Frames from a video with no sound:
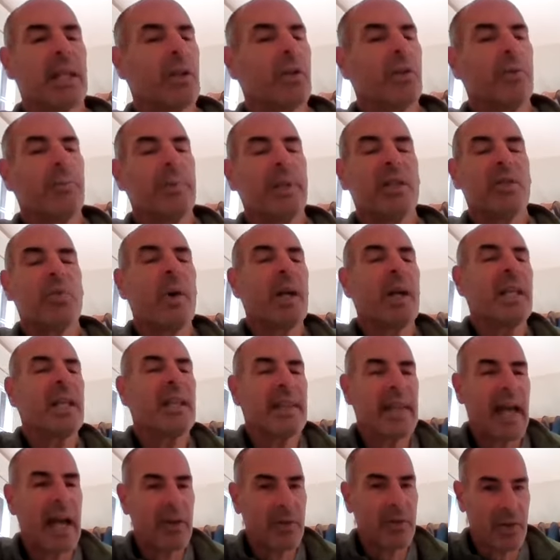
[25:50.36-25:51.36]
could be
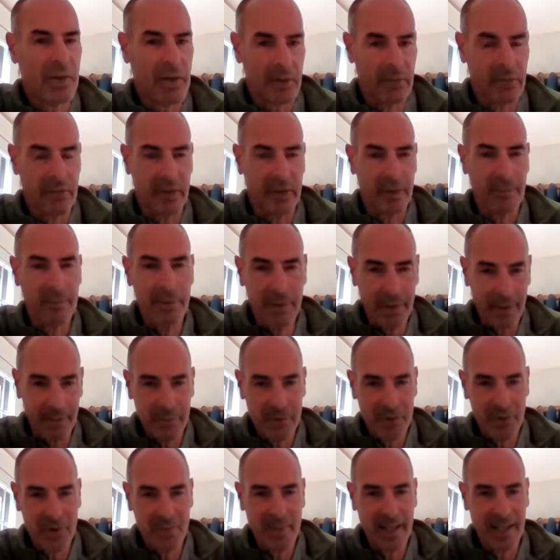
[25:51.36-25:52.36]
20,000 of them. I'm
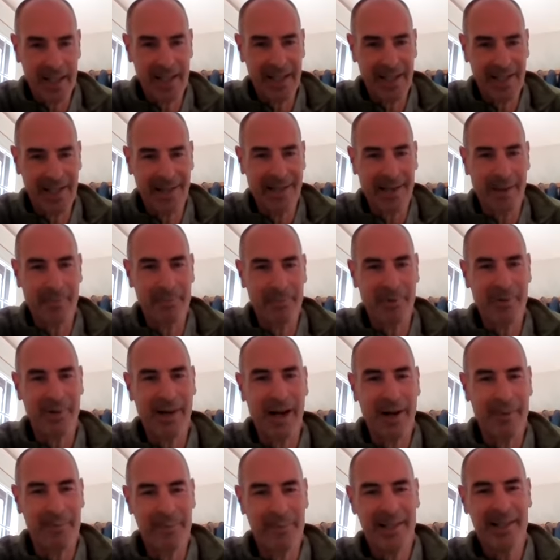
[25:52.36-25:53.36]
just making a number
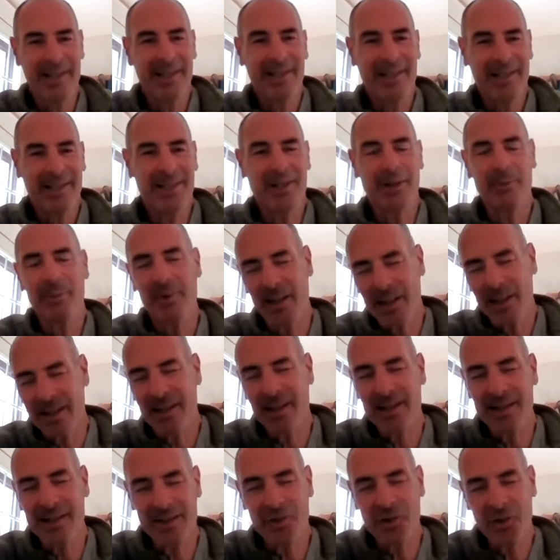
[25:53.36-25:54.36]
up. But
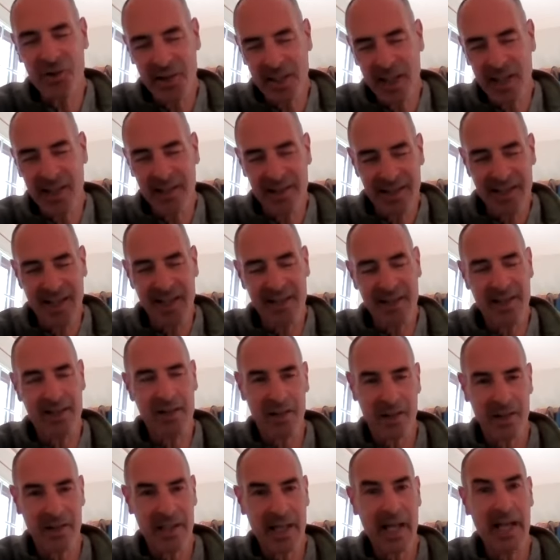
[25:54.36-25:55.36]
let's just say
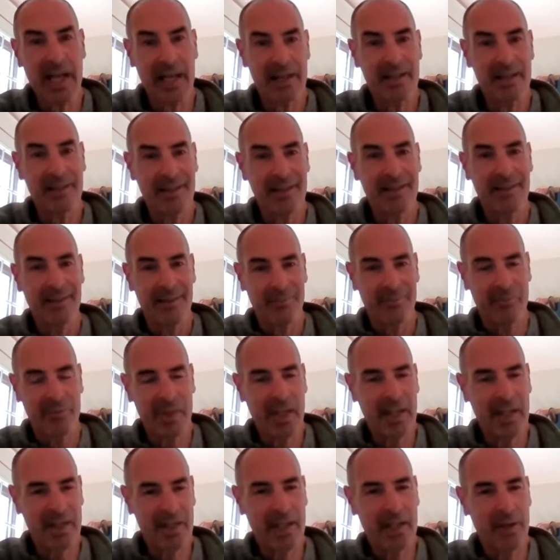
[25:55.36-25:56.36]
there's 10.
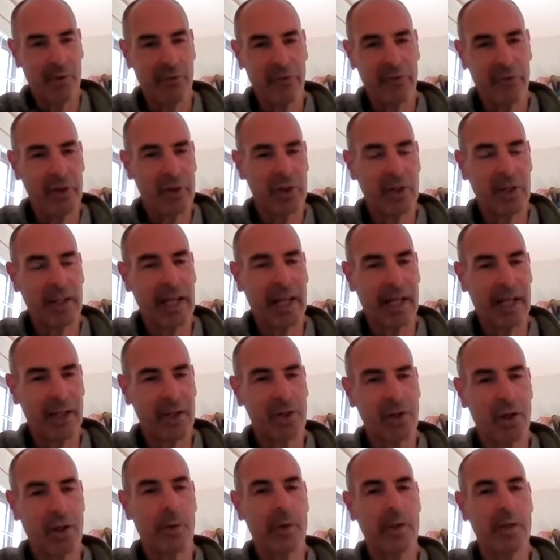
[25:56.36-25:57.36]
Let's say officially I
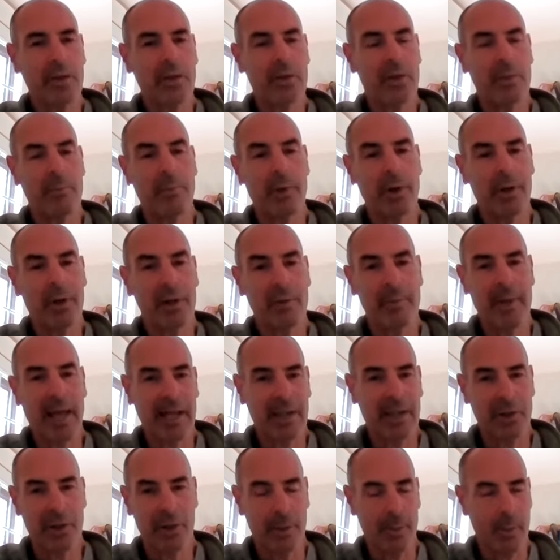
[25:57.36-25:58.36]
could go into the Merck
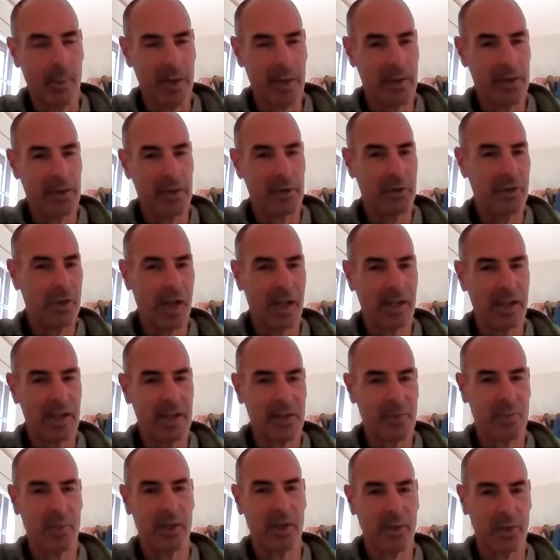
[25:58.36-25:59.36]
manual, whether the
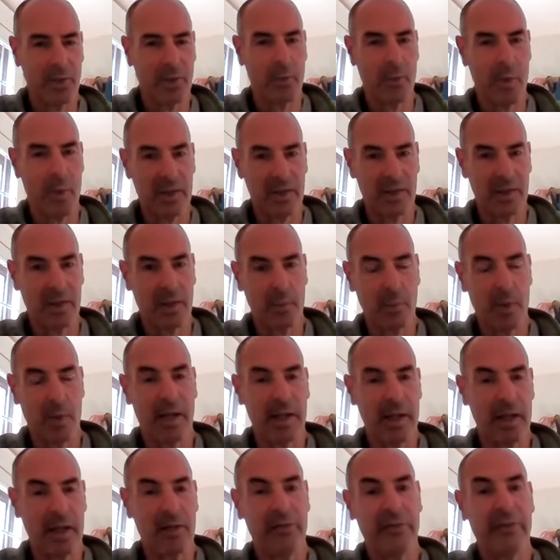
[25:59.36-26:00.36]
Chinese one or the Western
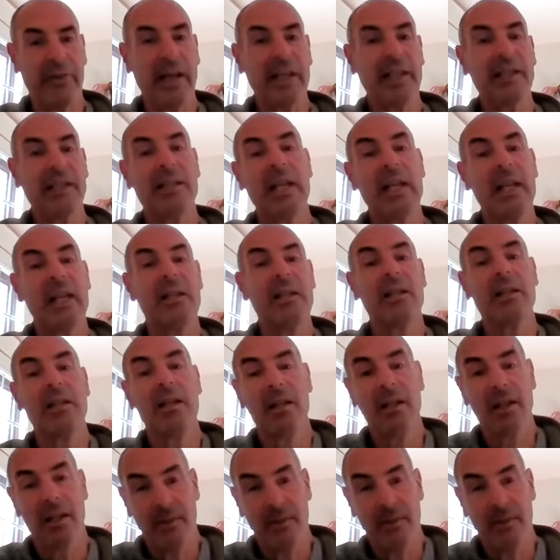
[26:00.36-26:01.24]
one, and find 10,